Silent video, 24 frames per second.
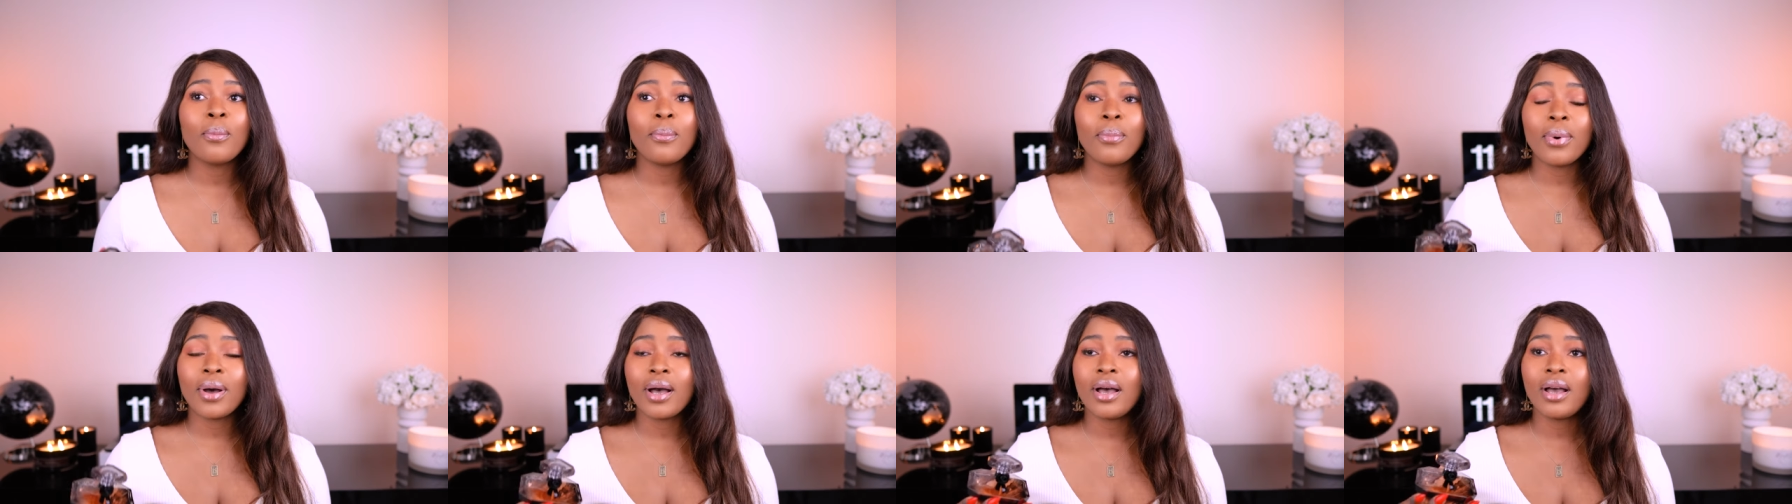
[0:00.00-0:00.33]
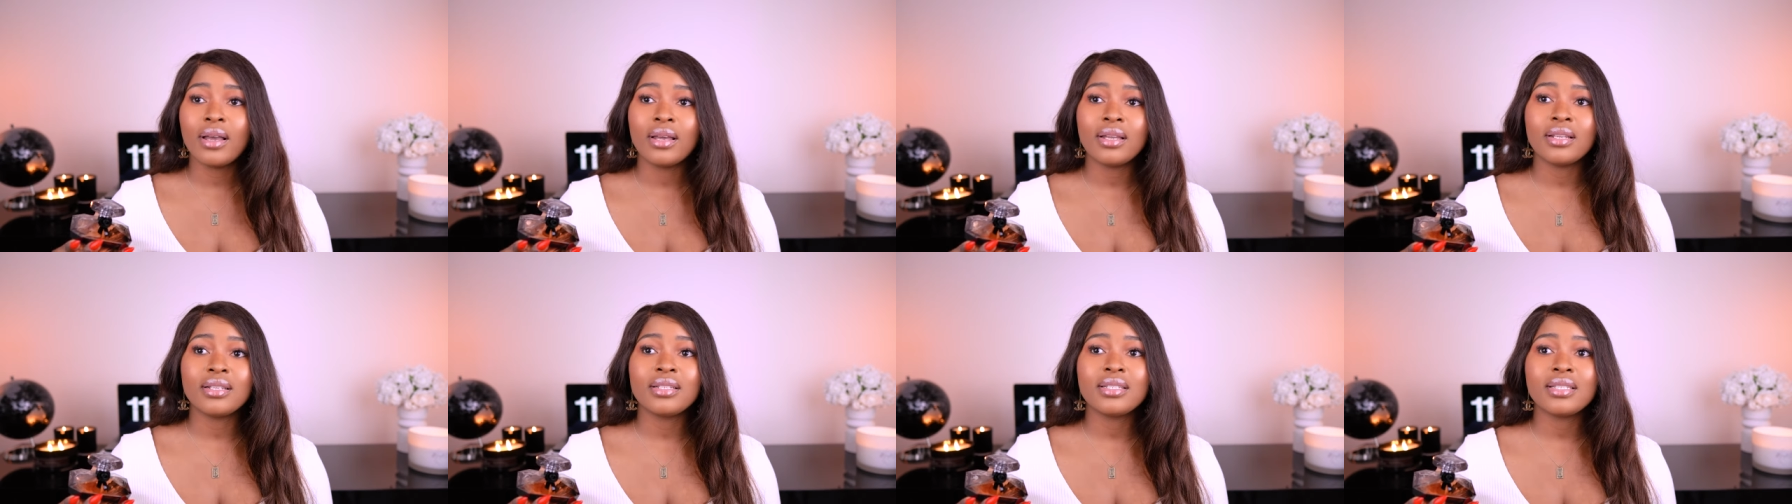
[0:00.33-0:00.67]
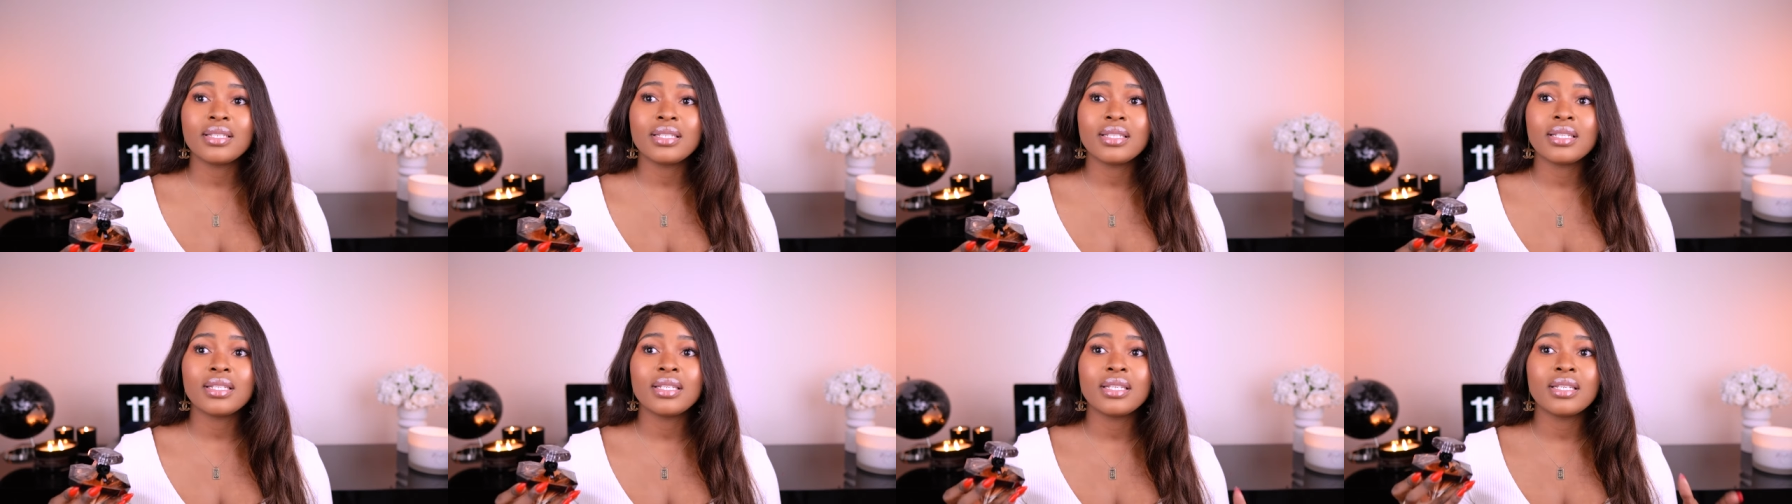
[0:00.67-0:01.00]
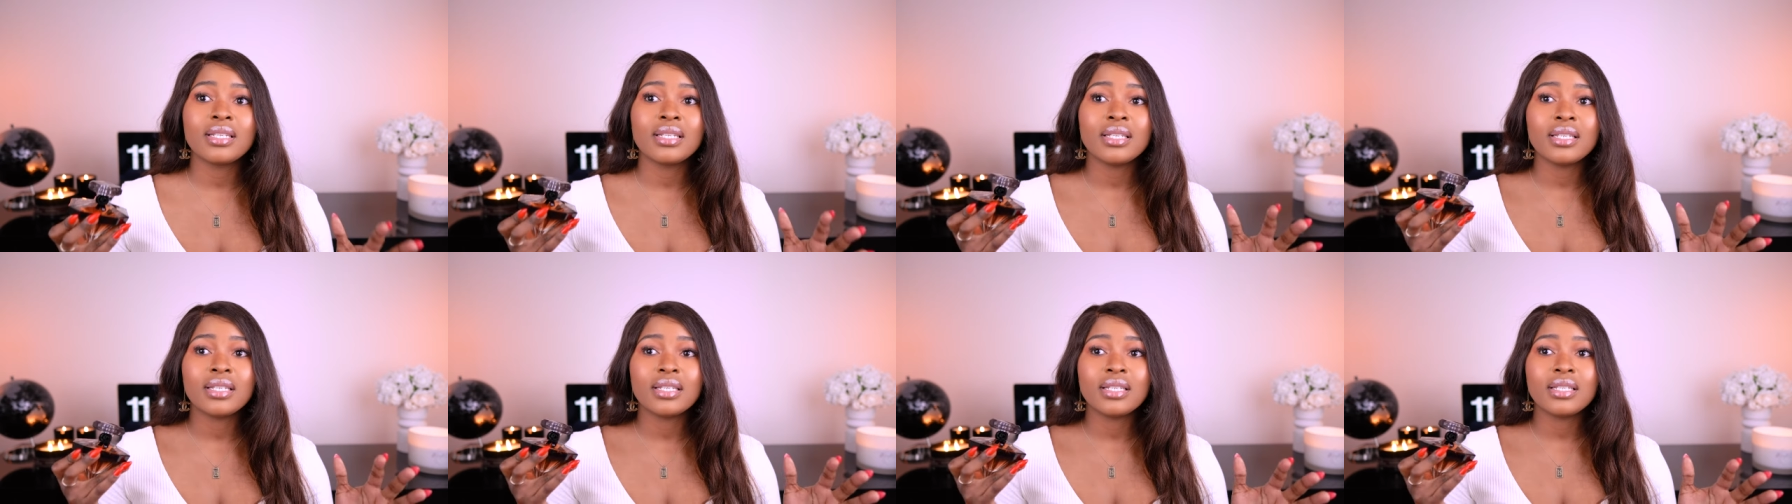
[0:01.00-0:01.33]
but
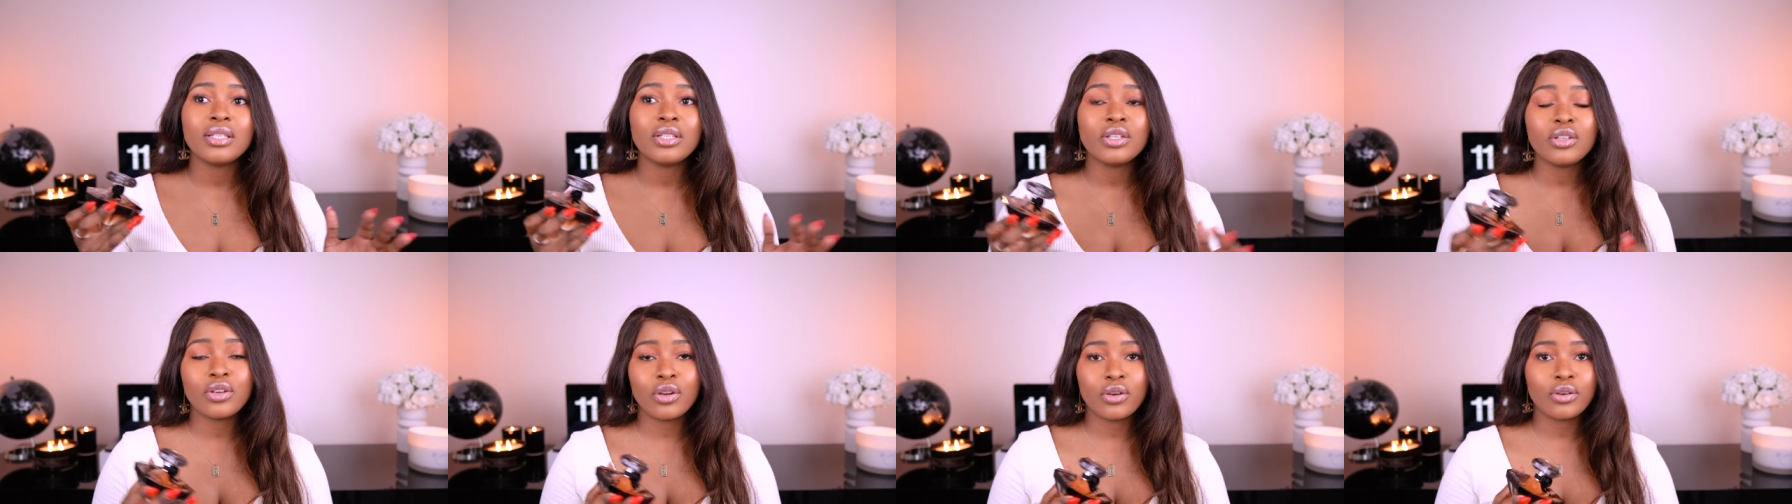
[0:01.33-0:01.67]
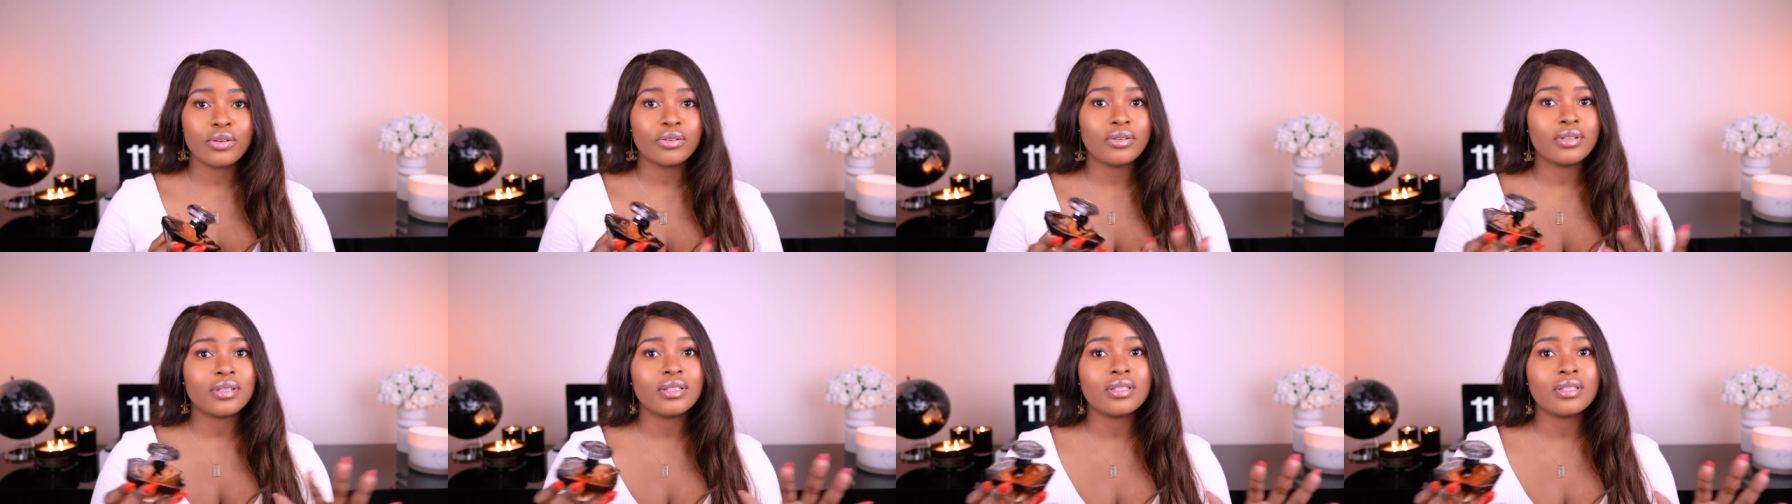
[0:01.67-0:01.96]
you know,